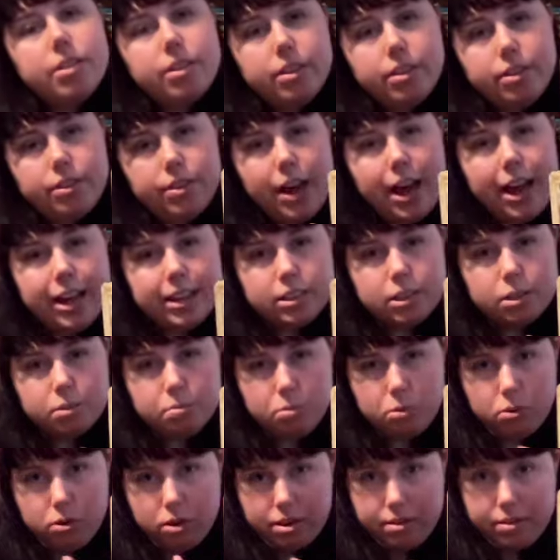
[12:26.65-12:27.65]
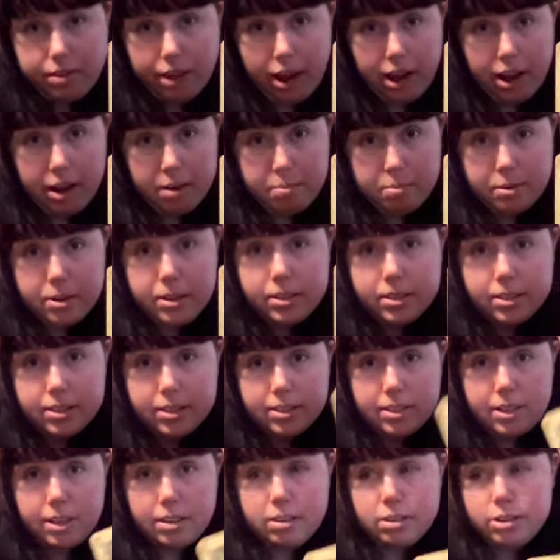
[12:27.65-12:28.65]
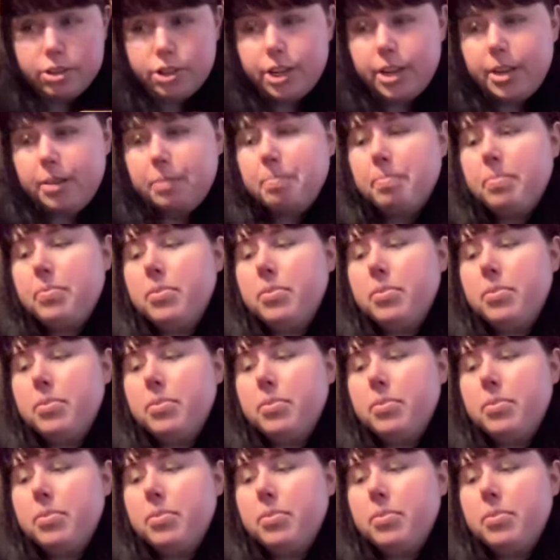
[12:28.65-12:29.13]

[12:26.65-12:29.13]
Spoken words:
that's more of the High Priestess energy.